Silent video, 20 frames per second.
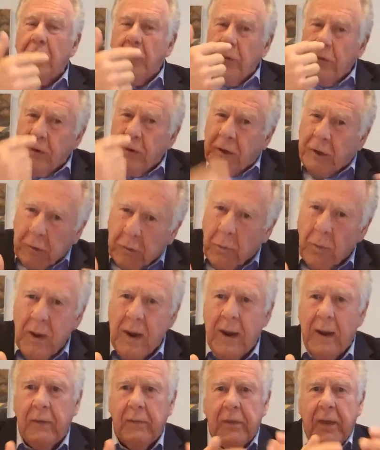to a
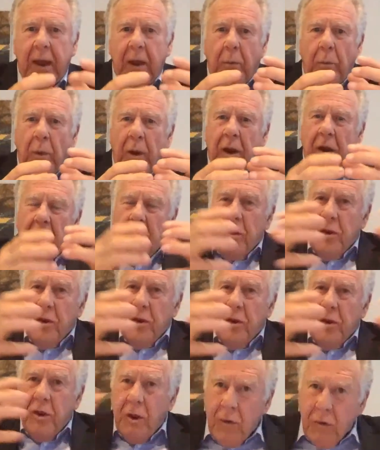degree that we're going to
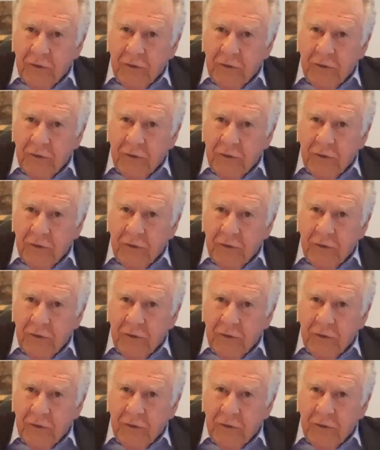use